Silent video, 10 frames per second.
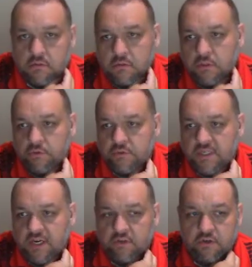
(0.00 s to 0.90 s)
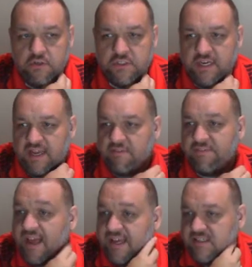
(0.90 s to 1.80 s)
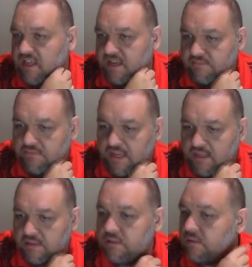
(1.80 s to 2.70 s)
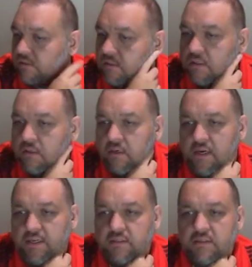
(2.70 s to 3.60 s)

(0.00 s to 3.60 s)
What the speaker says: you know, those characters that have high sleight of hand, right?